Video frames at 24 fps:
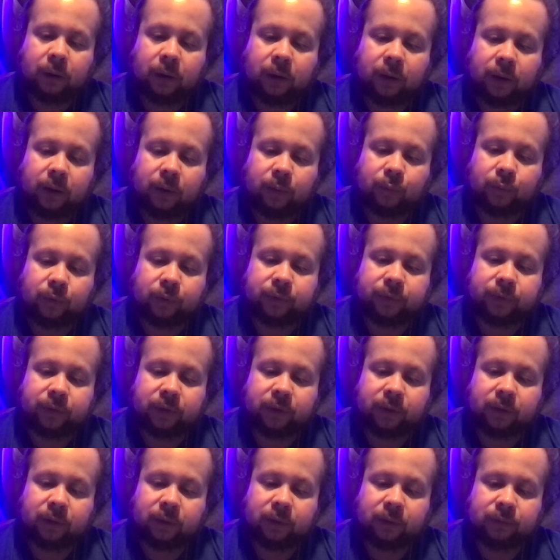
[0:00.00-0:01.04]
And we're
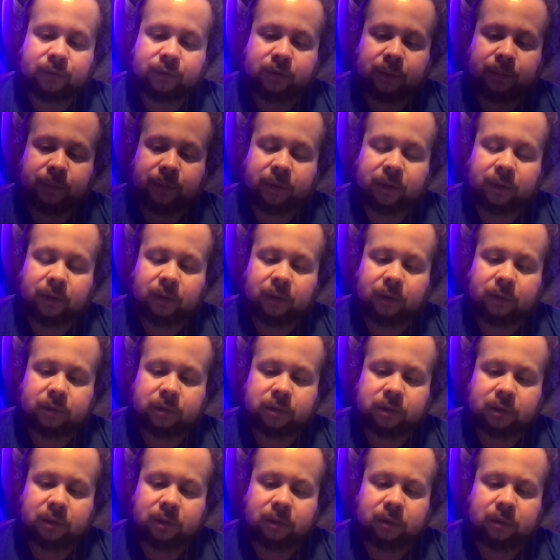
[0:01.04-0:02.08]
thinking of something
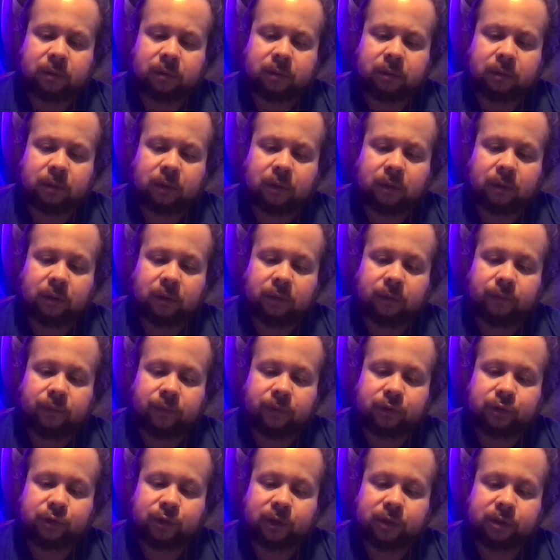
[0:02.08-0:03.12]
else, huh? Of
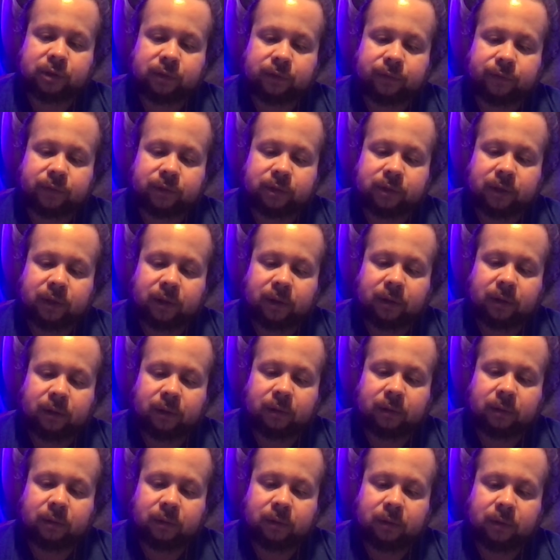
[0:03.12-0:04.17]
Attraction
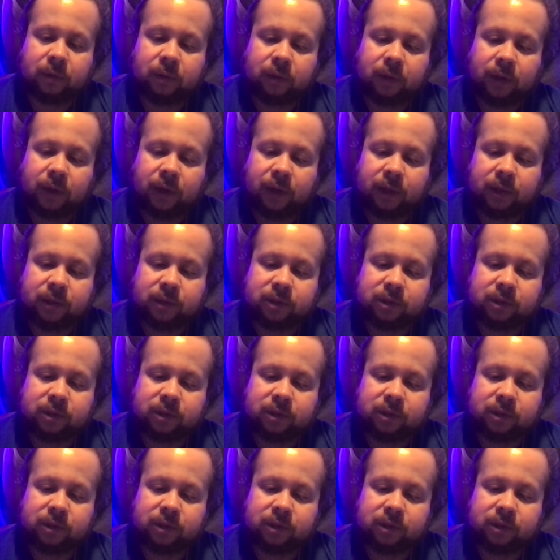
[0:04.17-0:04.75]
Fatale and